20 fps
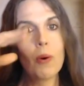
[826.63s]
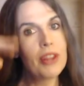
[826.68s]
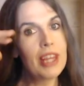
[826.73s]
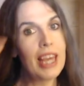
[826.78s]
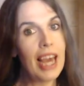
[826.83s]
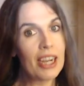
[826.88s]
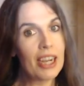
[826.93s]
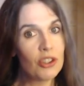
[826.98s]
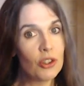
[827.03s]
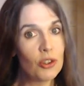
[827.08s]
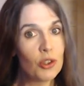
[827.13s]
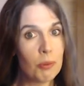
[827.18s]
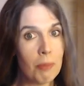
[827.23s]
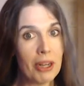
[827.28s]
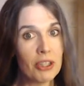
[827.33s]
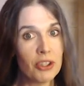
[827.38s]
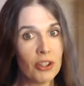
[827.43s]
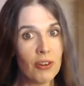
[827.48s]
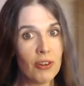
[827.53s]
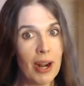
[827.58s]
the actual
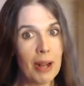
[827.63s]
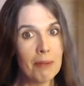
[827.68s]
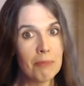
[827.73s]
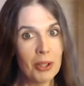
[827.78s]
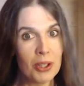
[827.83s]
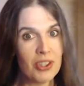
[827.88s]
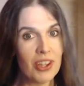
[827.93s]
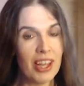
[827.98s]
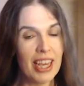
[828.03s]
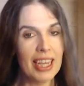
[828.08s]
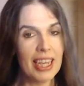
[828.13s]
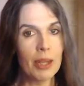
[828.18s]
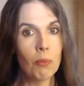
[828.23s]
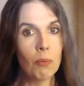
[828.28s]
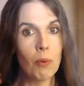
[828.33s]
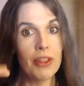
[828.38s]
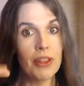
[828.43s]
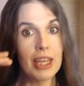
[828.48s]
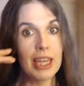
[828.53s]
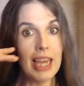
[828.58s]
spectrogram looks like and
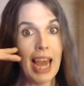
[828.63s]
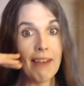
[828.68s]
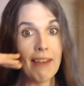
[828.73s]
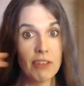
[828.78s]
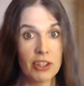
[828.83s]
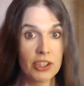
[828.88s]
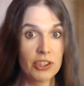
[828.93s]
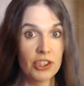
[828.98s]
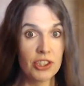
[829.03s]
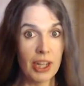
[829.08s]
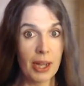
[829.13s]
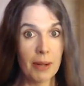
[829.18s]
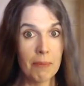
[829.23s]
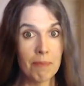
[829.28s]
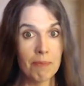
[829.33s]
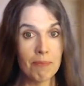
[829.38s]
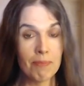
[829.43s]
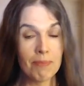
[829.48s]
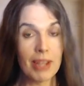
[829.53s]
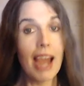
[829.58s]
what the
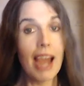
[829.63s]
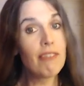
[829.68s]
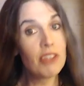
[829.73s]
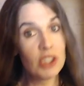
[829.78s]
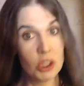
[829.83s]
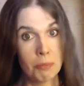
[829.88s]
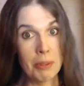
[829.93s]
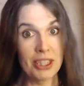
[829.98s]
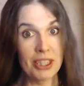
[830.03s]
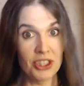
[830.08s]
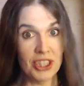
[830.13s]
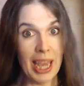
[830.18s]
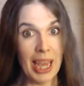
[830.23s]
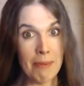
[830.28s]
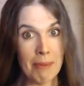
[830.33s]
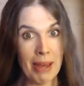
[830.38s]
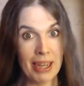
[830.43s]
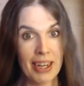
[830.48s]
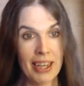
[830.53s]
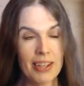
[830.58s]
average pitch
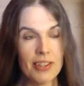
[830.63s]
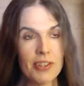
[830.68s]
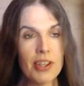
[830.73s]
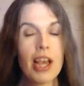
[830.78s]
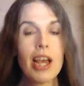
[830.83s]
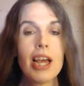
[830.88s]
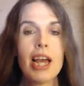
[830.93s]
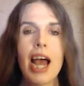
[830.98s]
came out as.